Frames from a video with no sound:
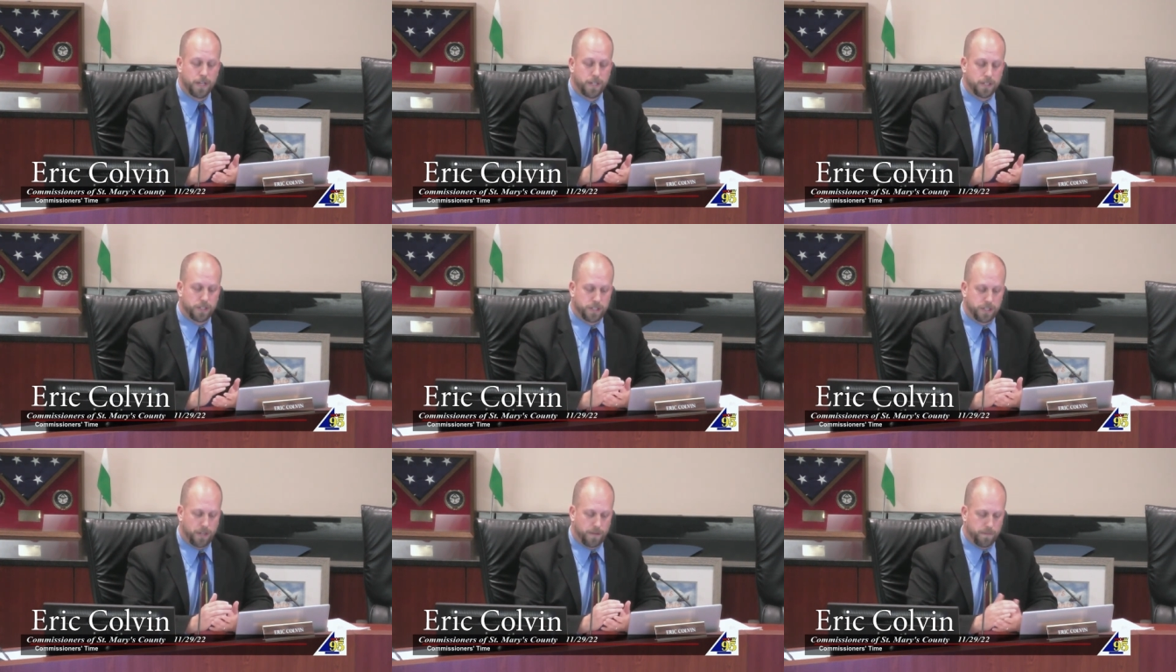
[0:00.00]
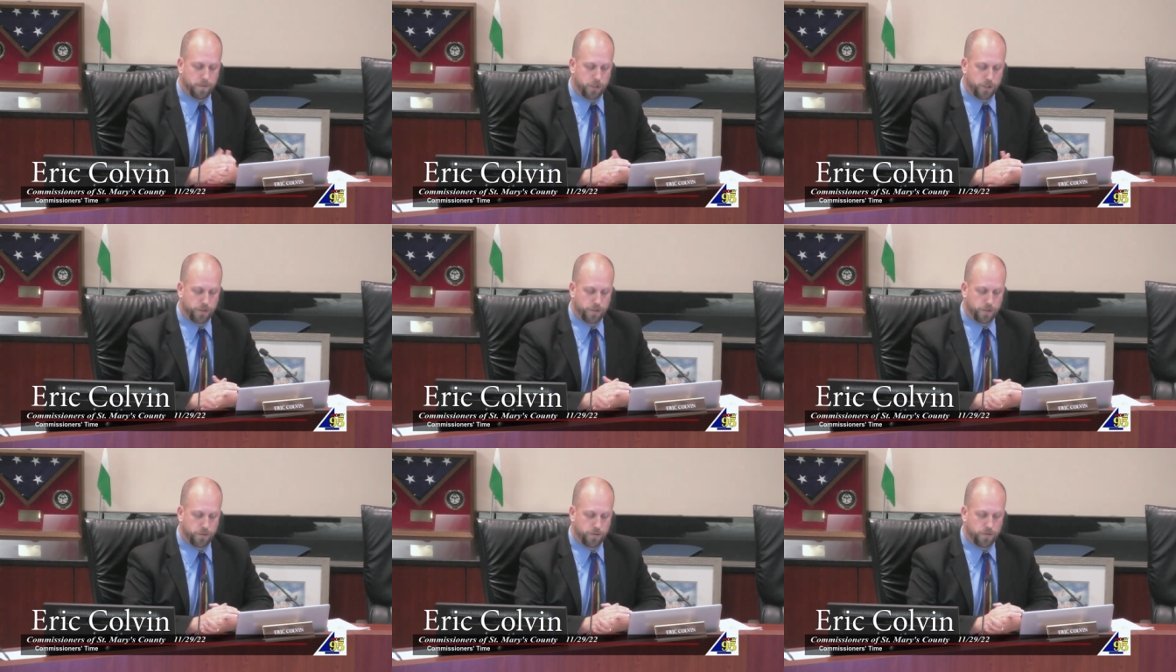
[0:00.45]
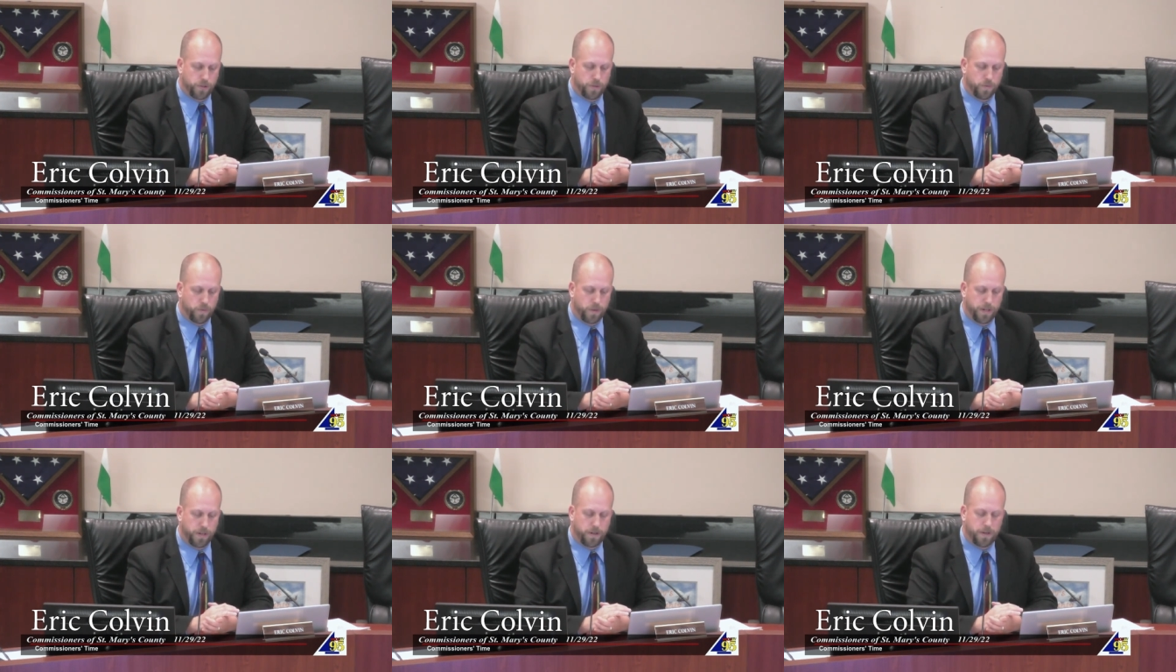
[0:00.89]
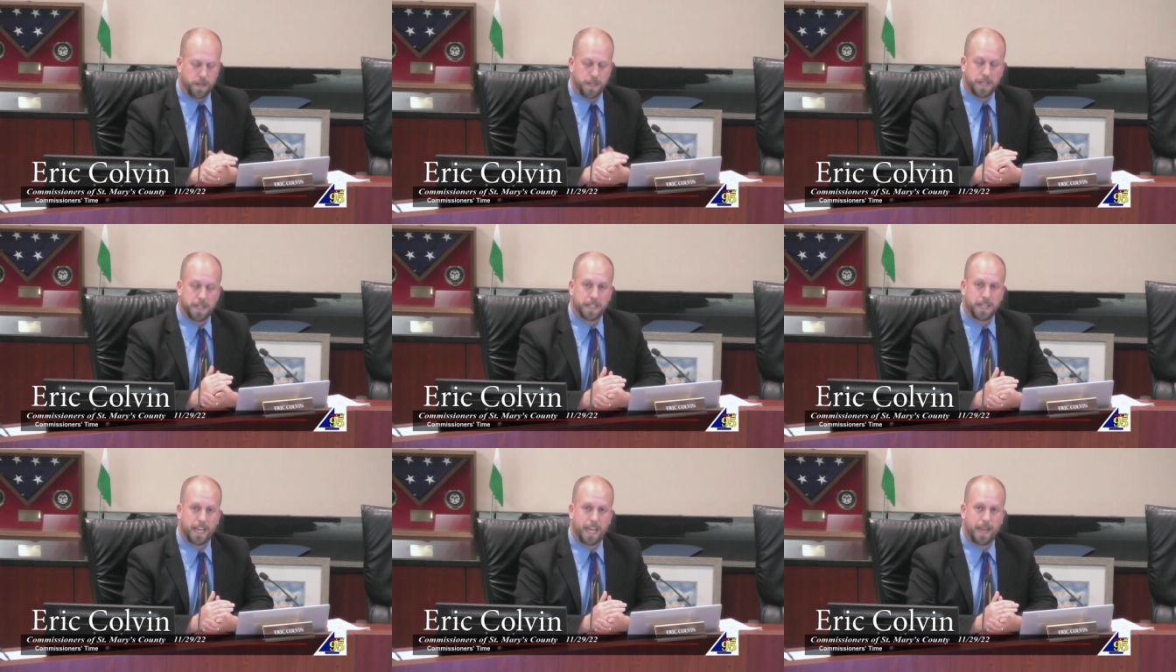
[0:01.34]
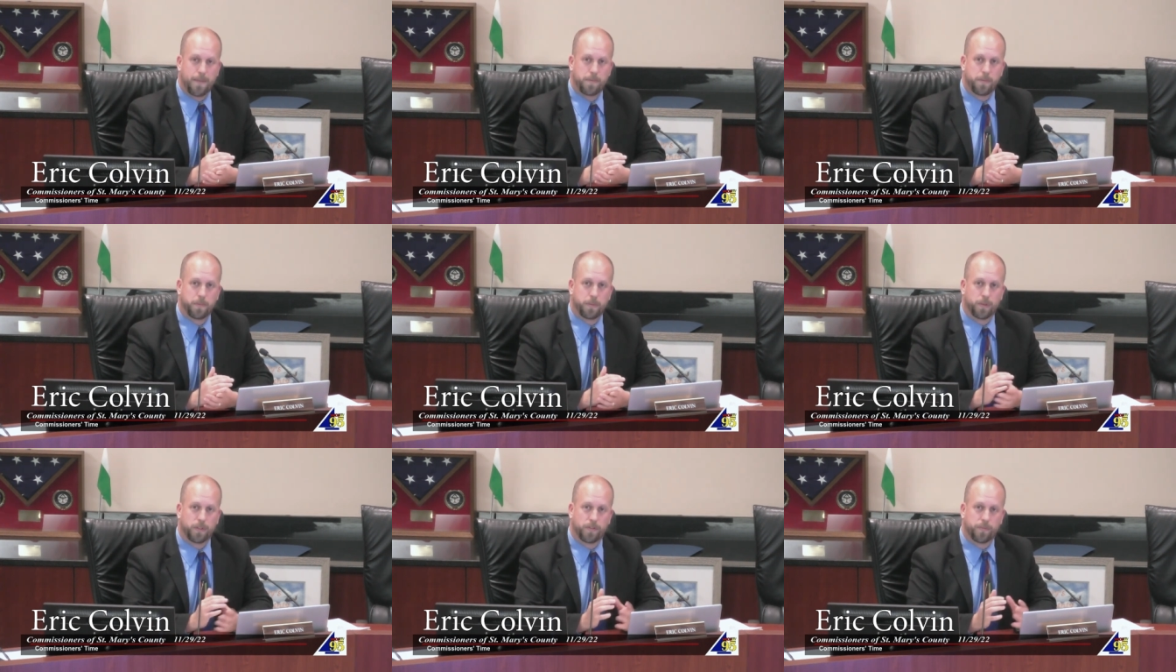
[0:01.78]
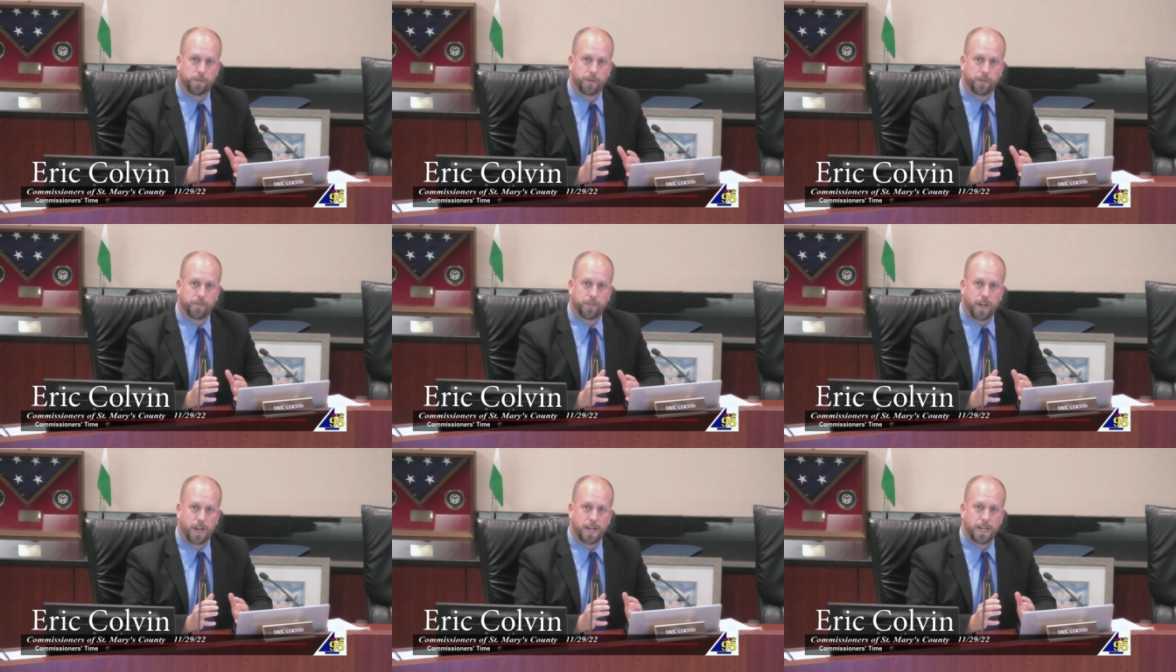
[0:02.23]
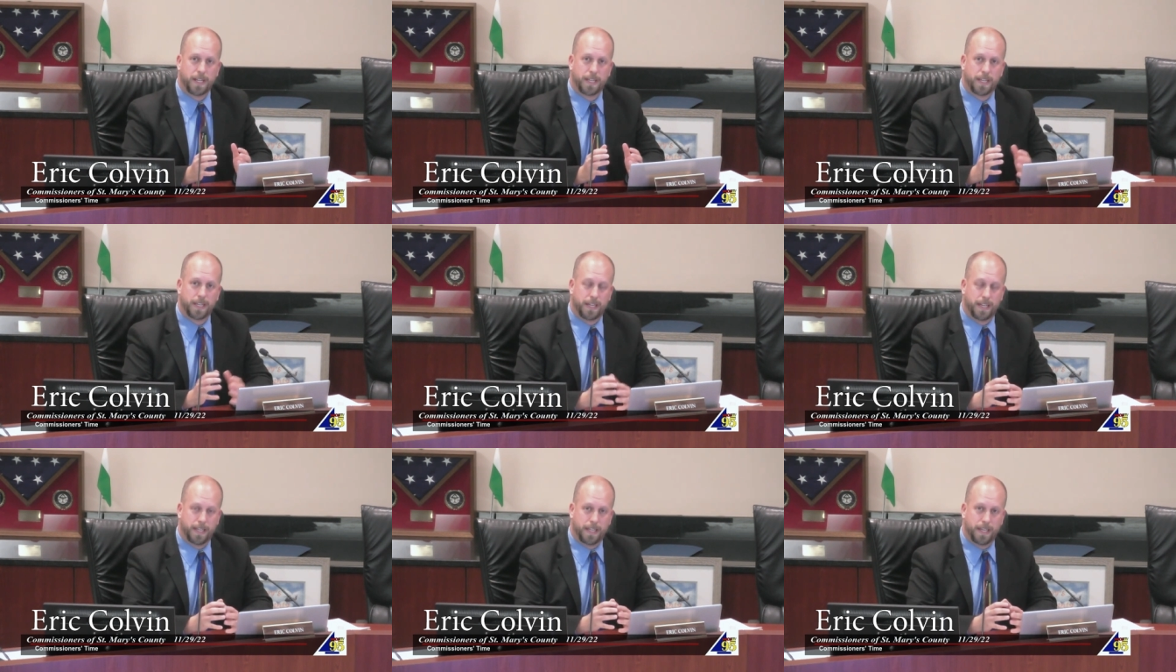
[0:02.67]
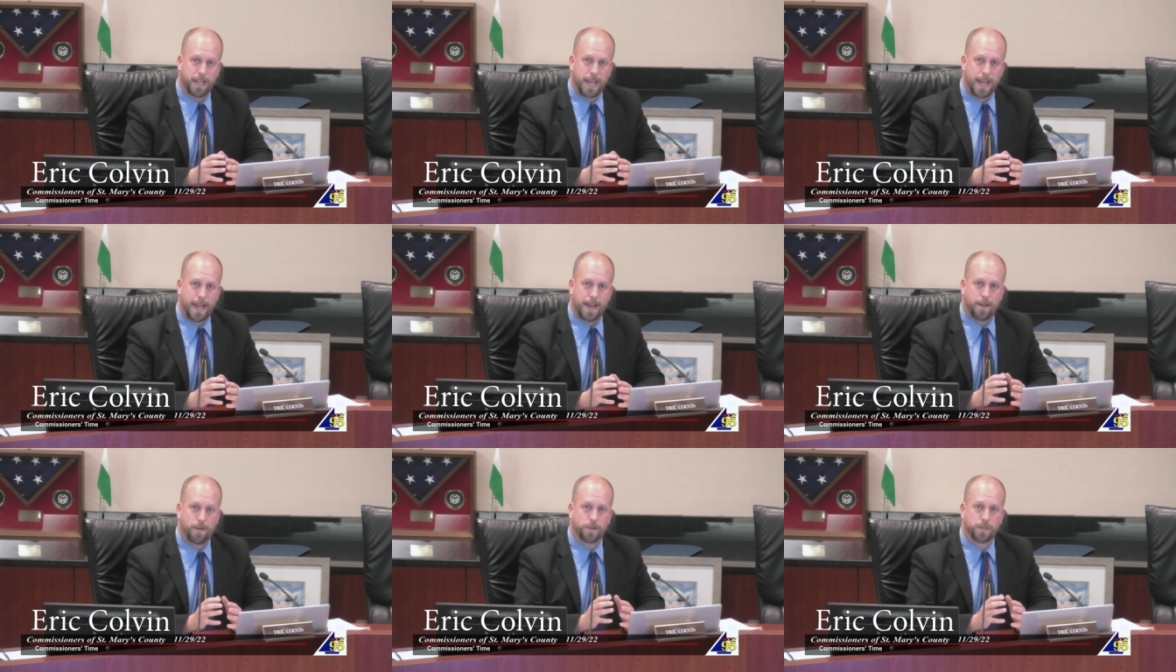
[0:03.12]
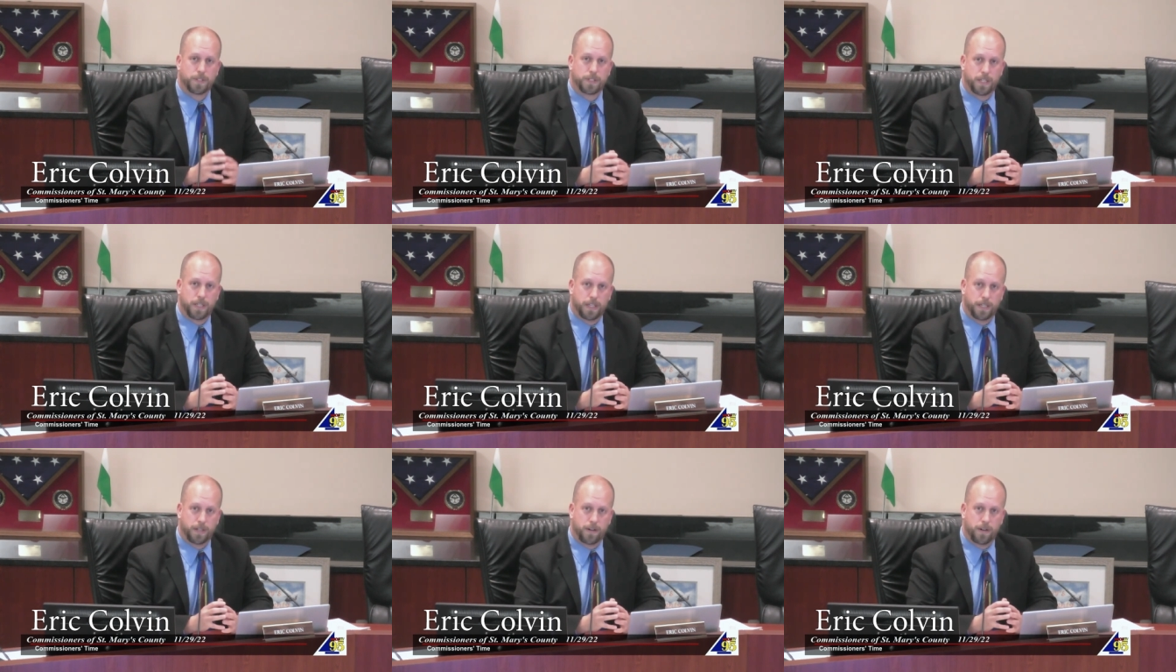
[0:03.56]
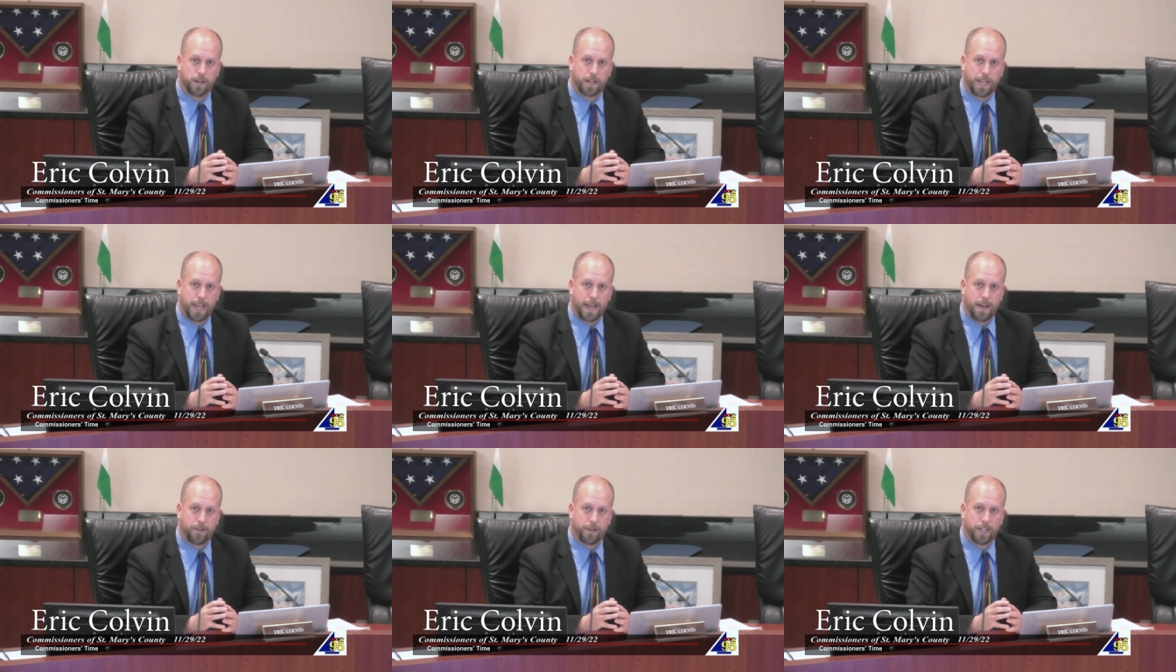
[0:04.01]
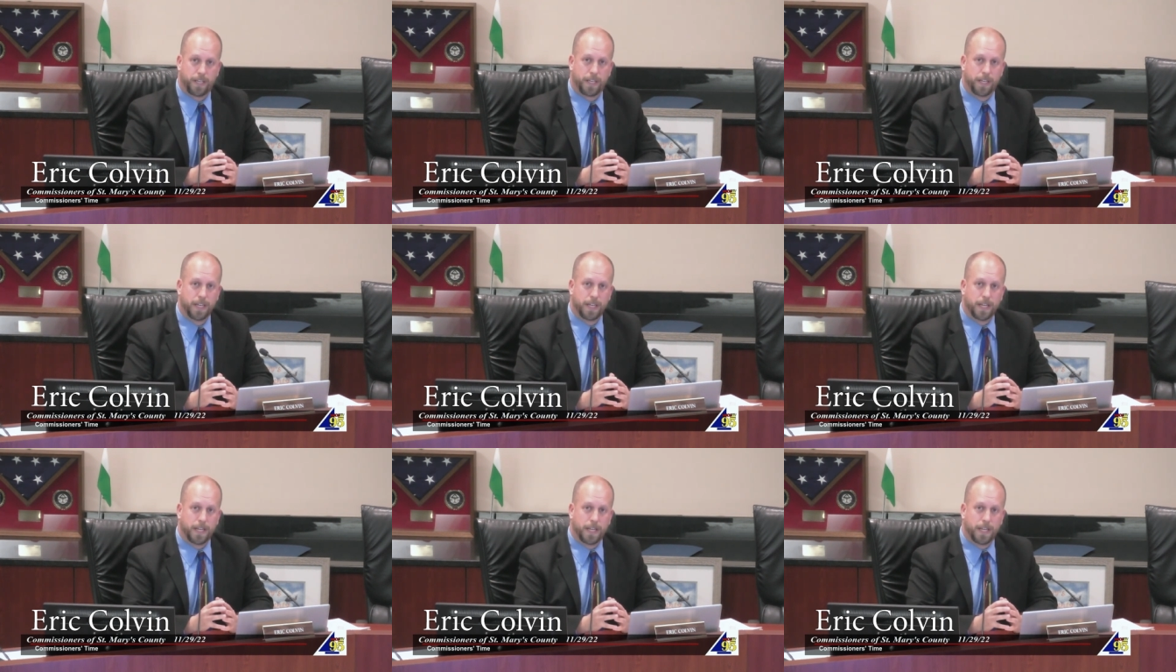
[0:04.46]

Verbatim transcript: Some children, we are incapable of providing it in-house in our county,